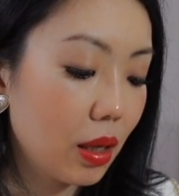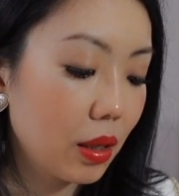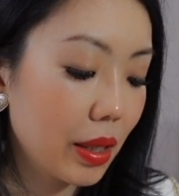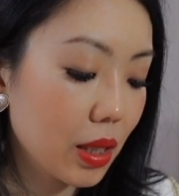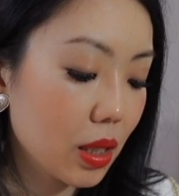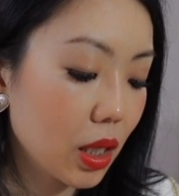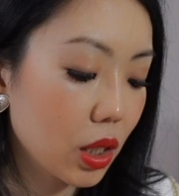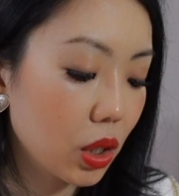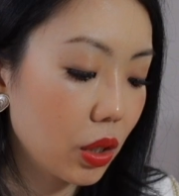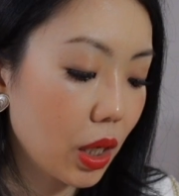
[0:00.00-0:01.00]
Let's take
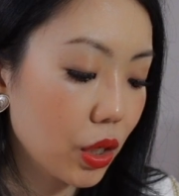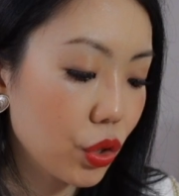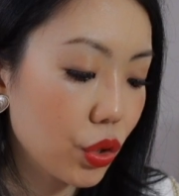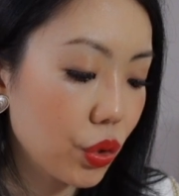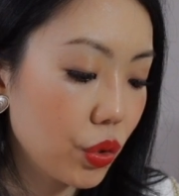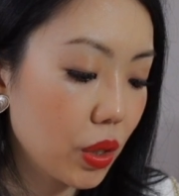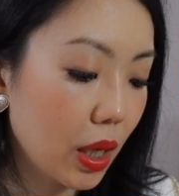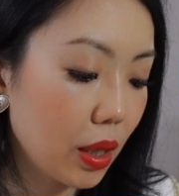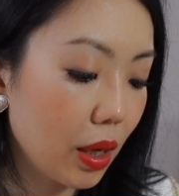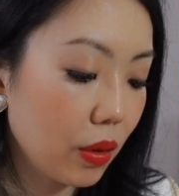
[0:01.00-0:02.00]
a look at shoes
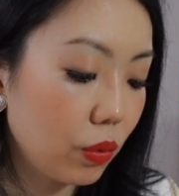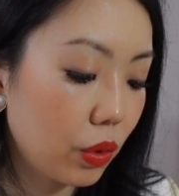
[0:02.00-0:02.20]
and then